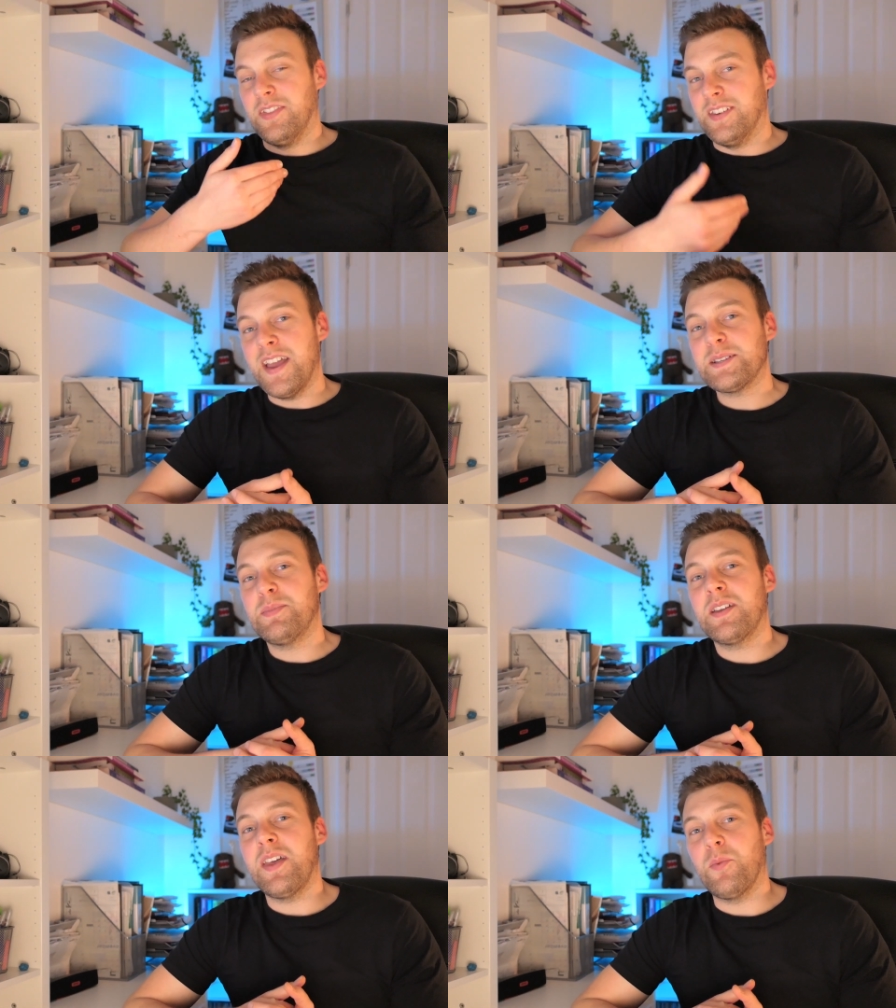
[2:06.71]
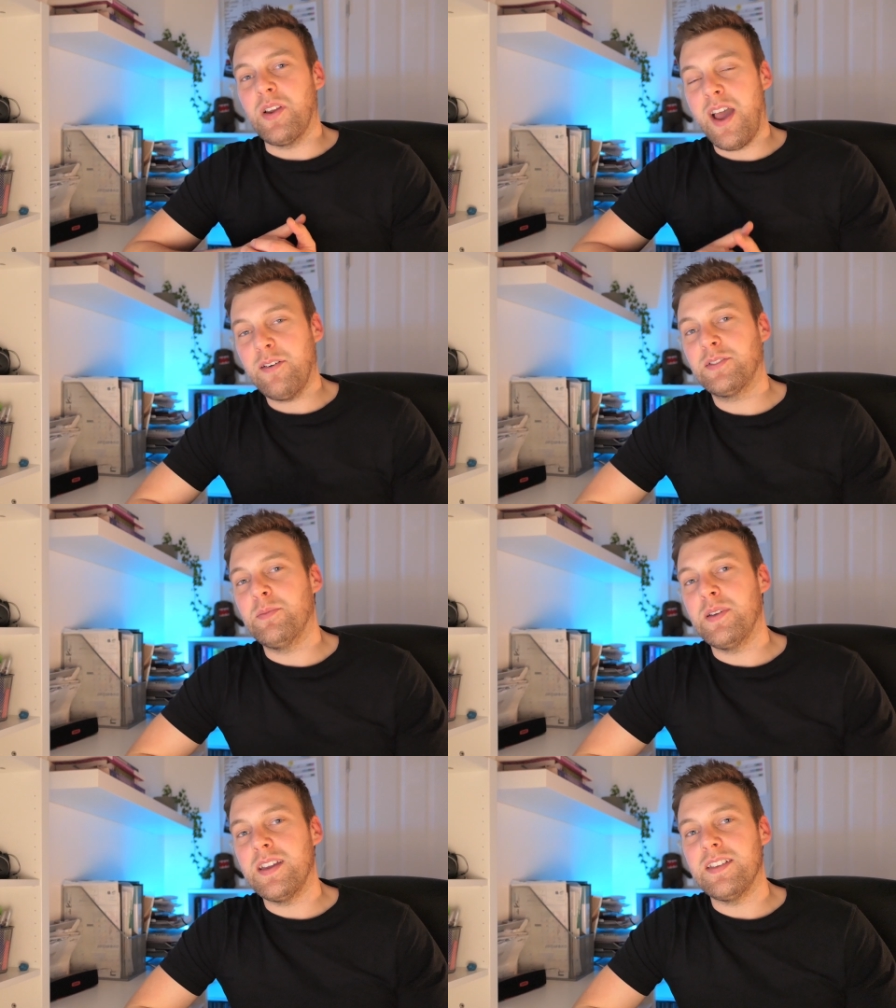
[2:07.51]
The next pick then would have to
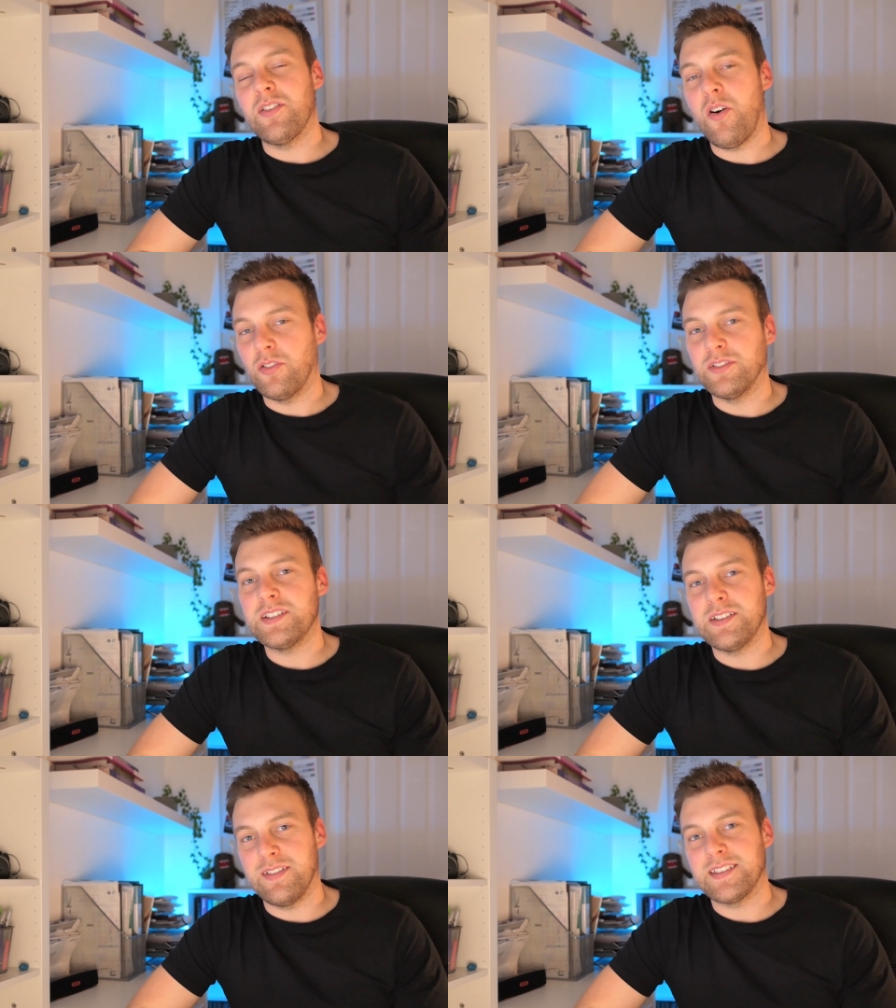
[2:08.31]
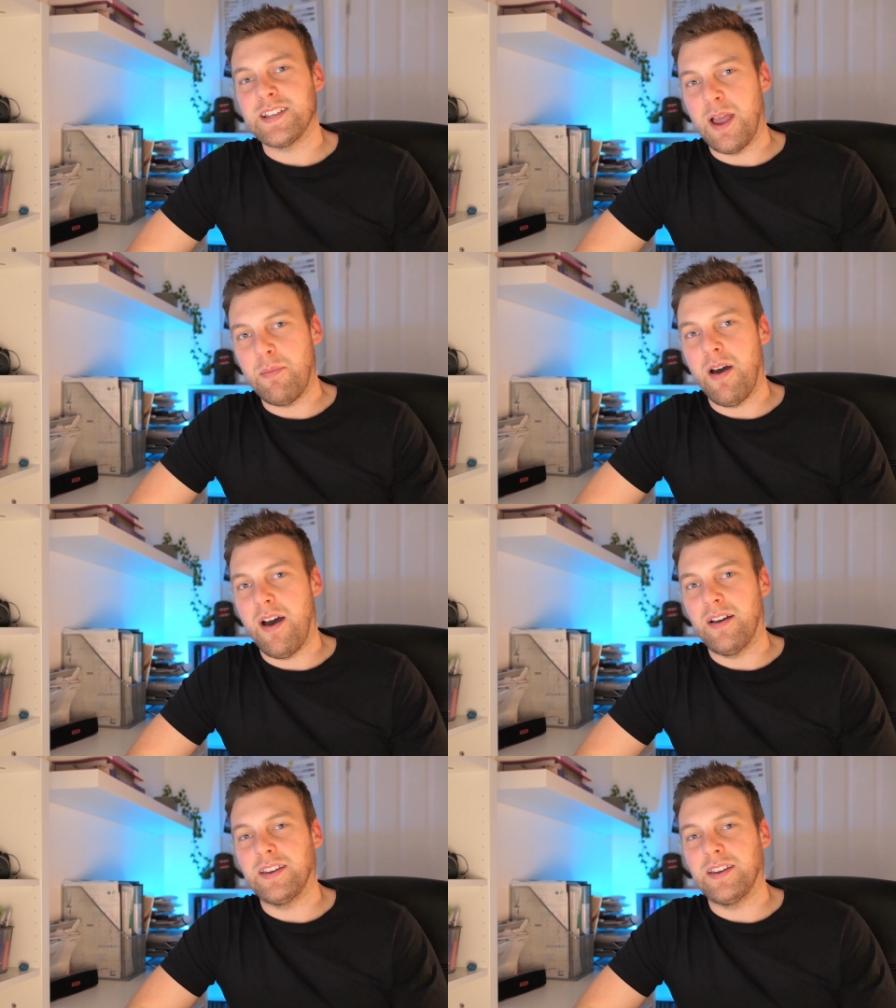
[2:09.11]
be the Honda Civic Type R.